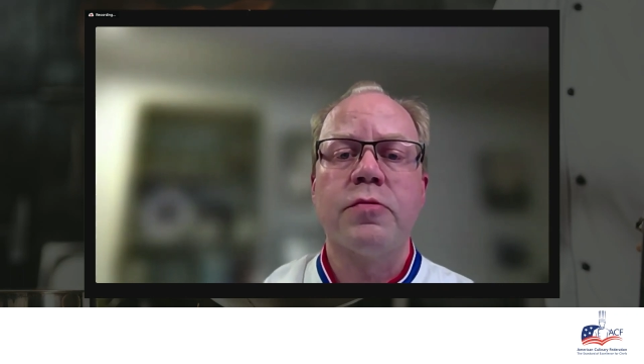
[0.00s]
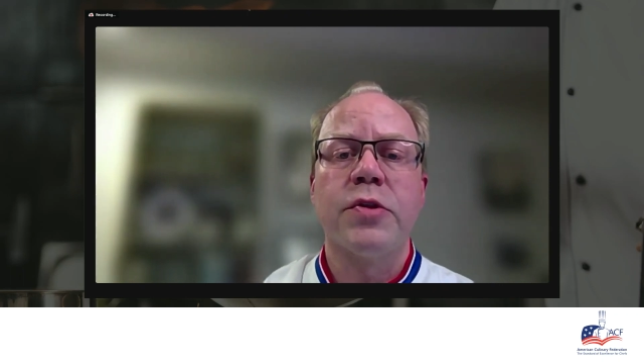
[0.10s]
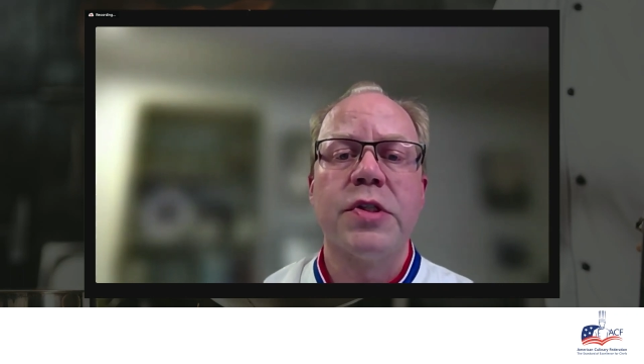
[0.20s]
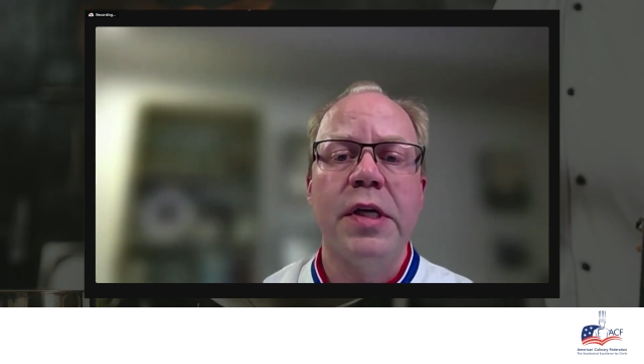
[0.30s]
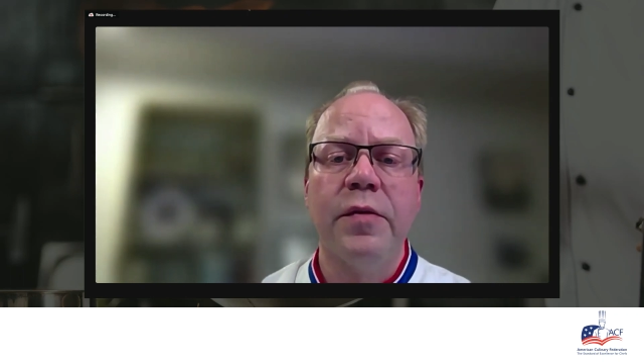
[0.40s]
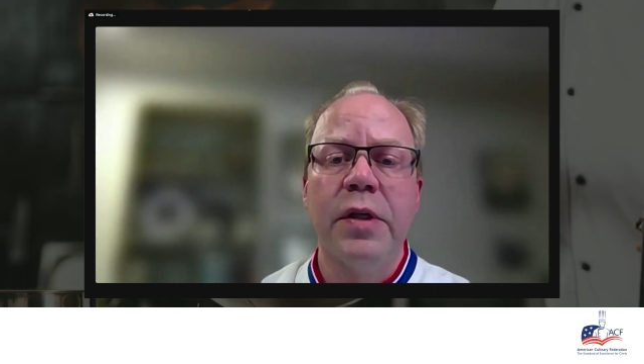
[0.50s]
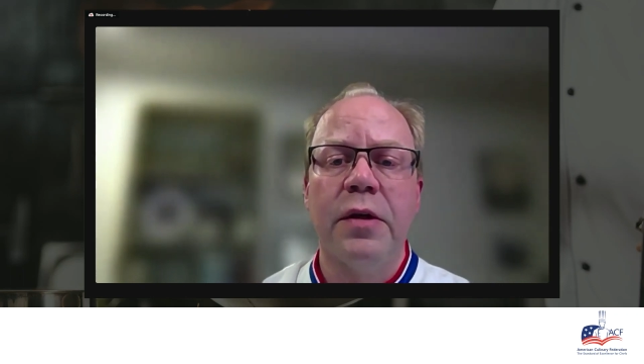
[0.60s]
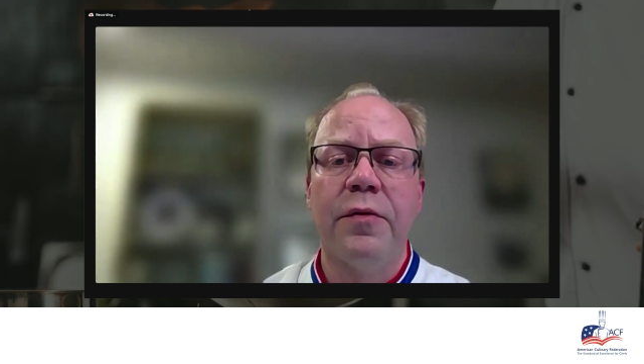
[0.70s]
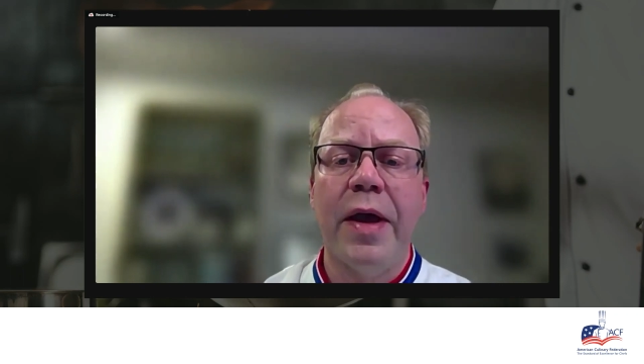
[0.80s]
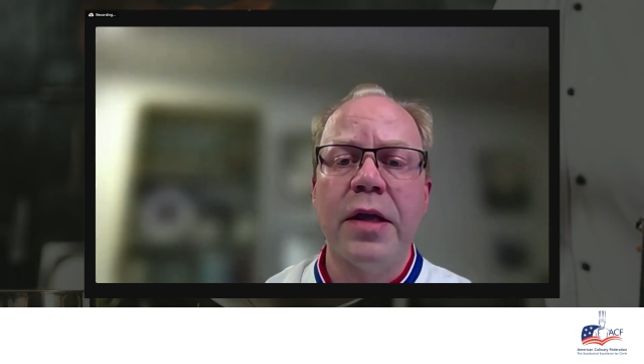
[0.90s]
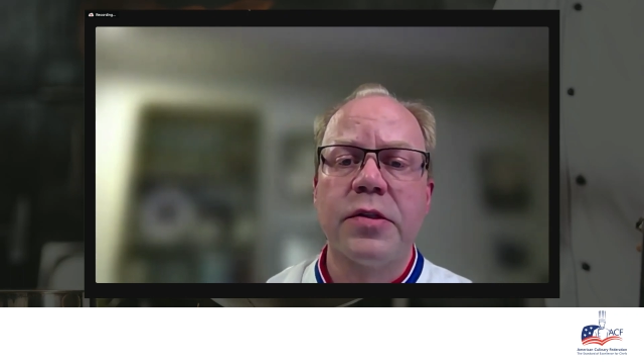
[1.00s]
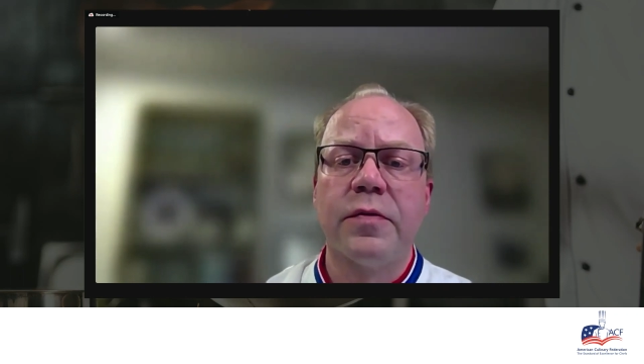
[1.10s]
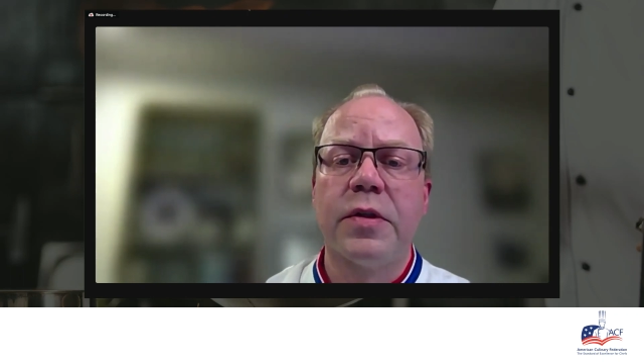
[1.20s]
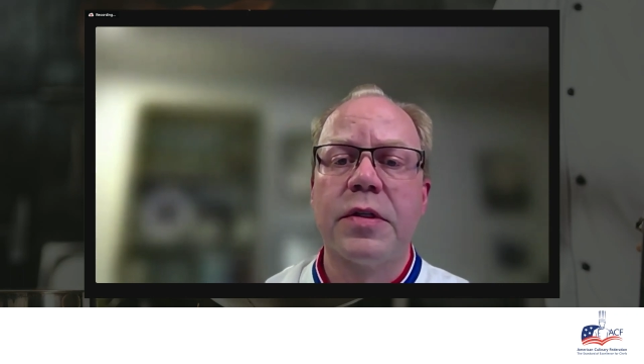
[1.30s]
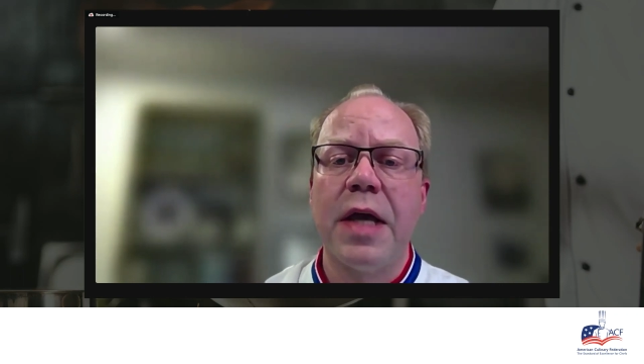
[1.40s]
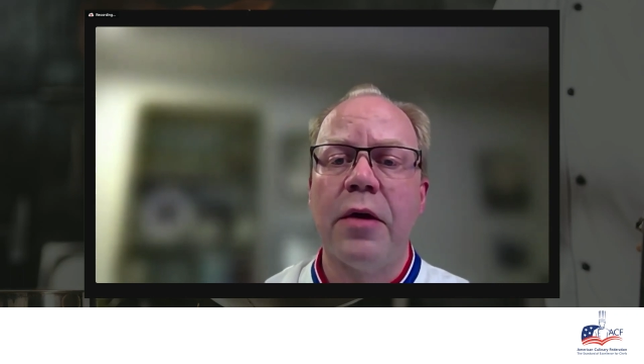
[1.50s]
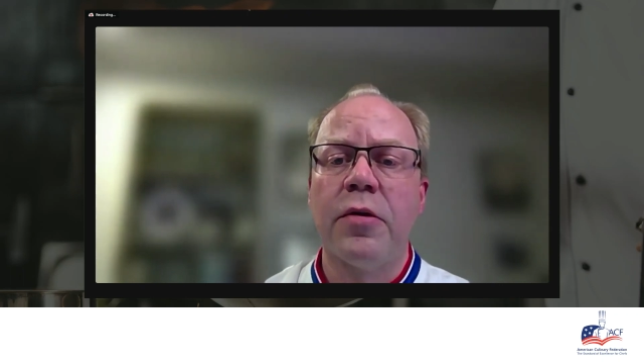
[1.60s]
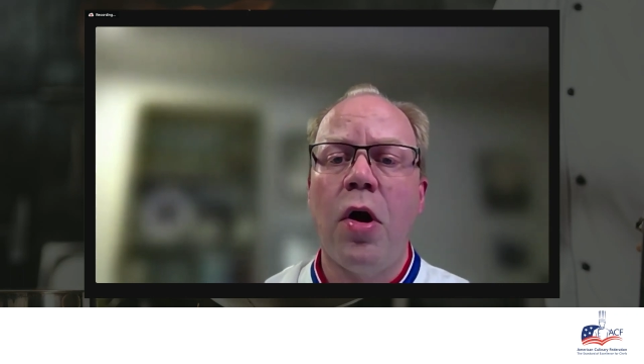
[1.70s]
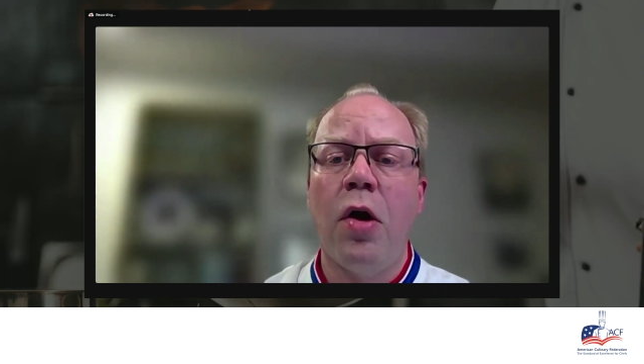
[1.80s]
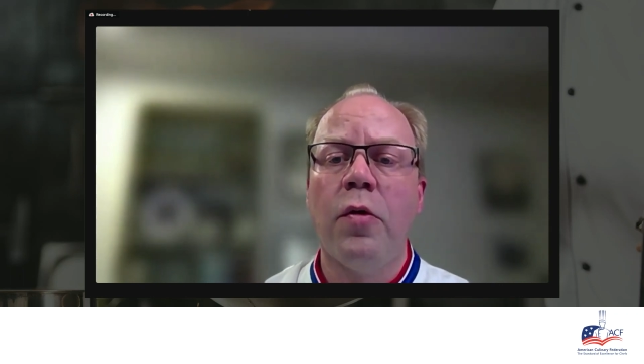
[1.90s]
Questions received in advance
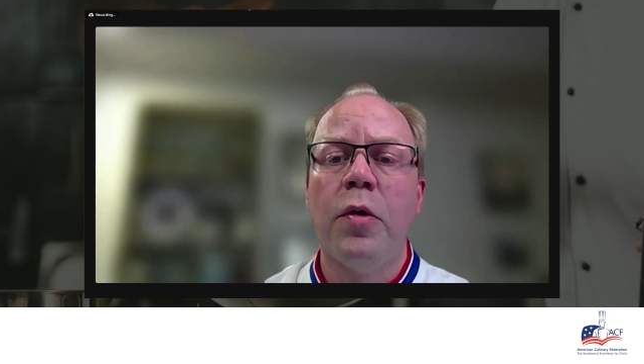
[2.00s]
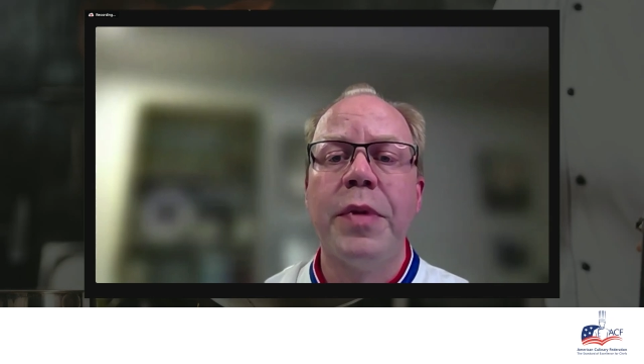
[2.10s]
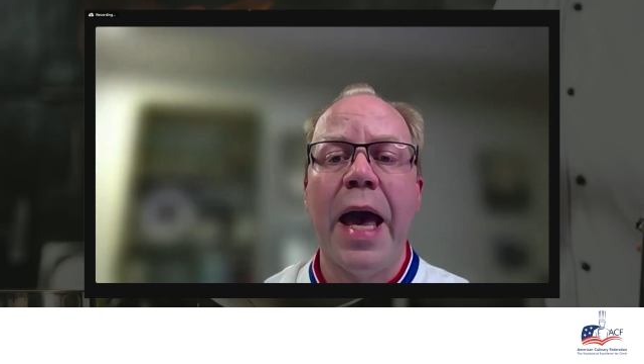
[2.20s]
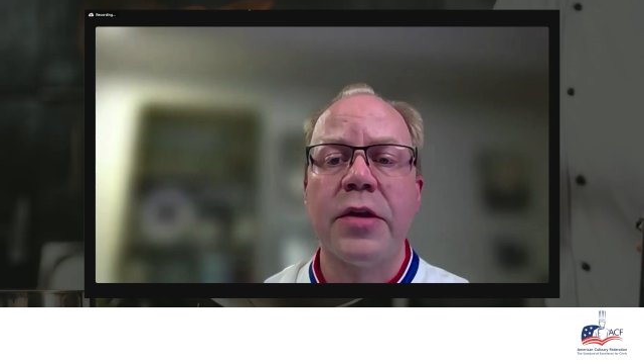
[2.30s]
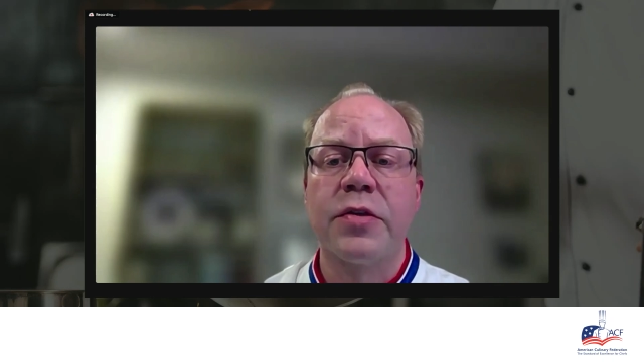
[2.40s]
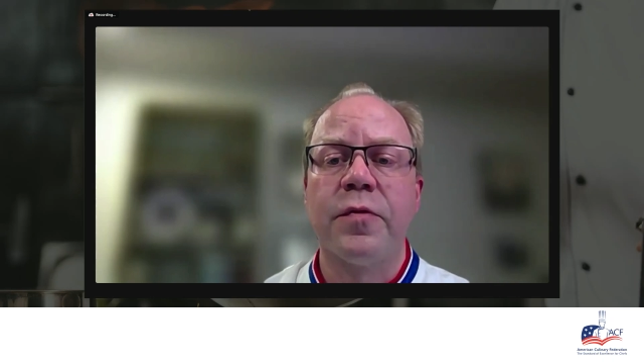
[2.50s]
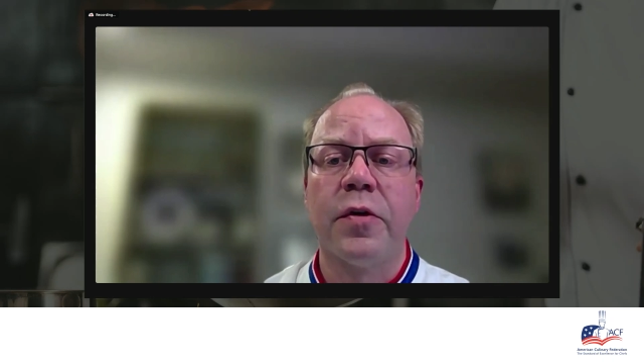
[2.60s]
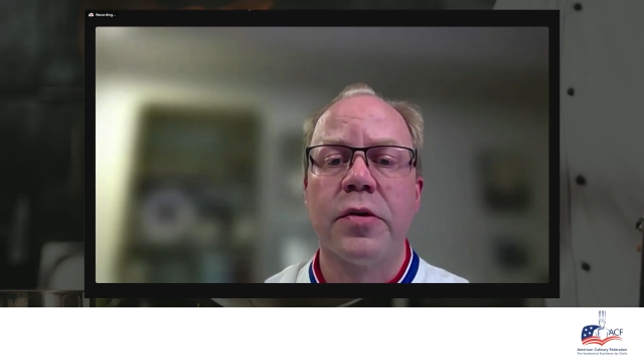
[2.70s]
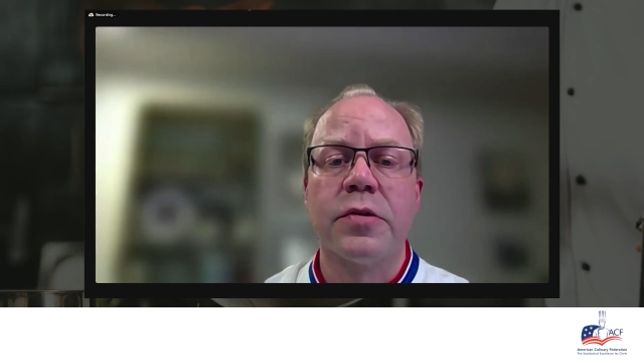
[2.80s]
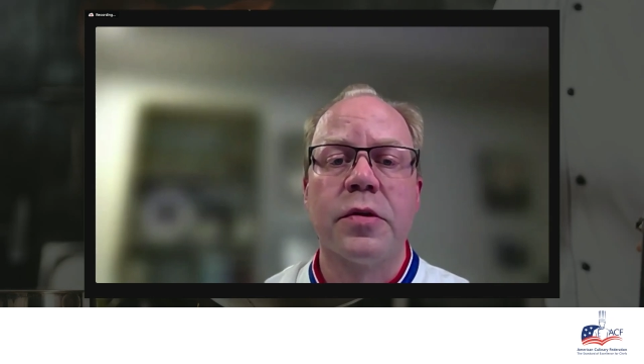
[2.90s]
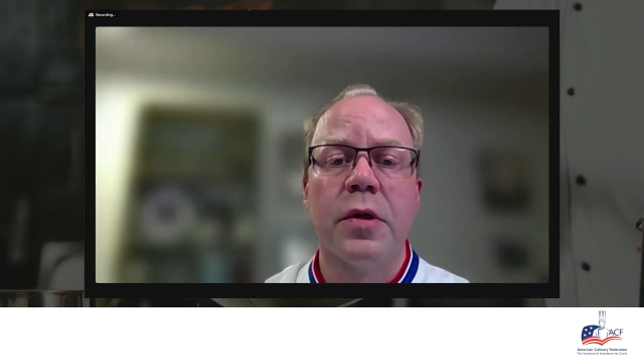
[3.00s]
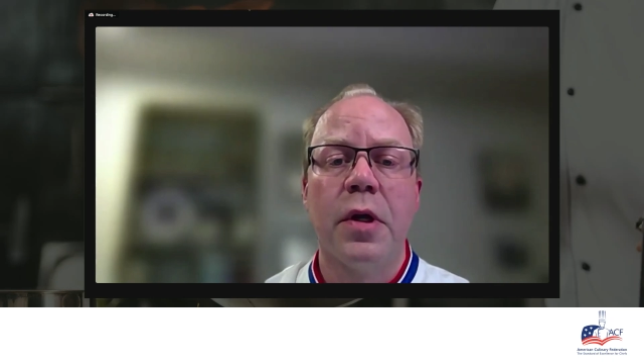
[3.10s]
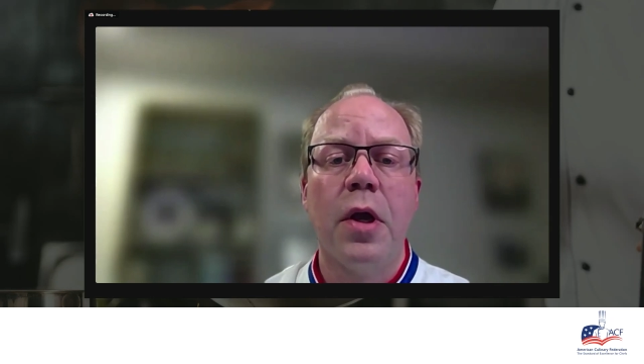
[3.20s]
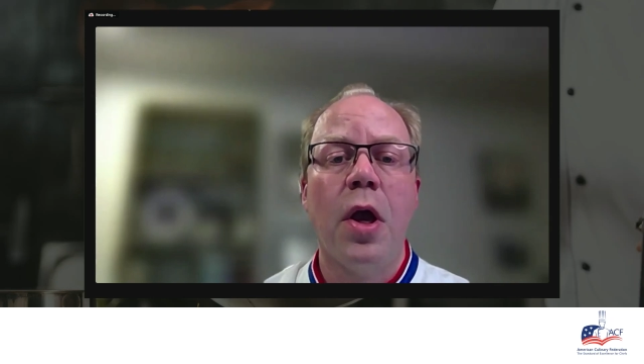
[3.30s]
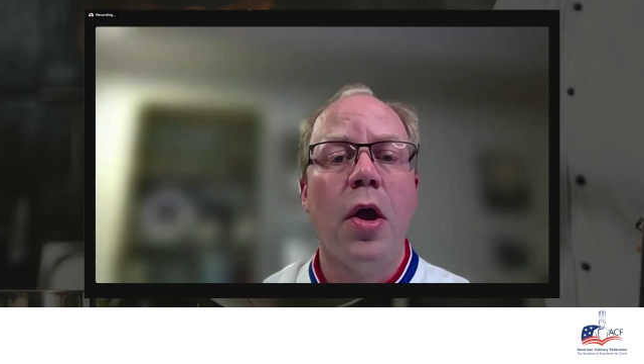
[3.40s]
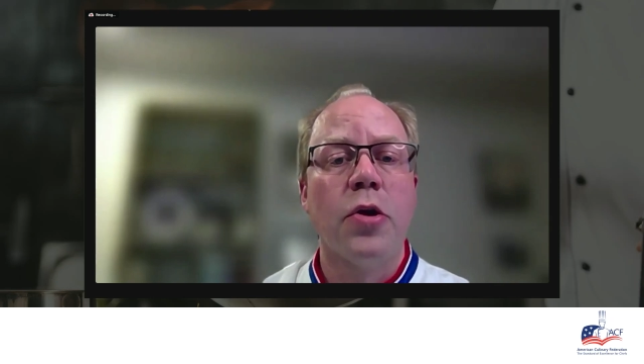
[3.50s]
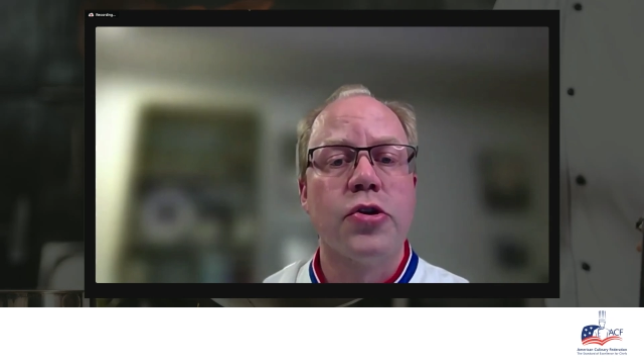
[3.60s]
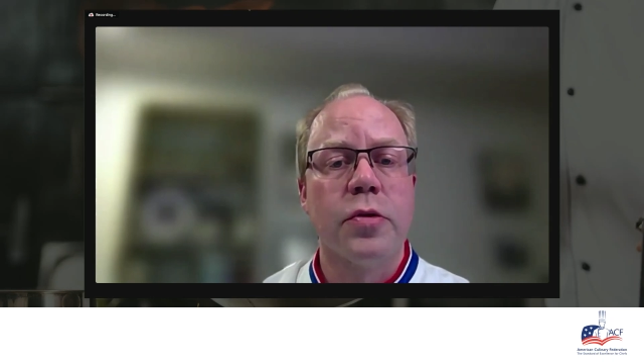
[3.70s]
of the town hall will be asked first.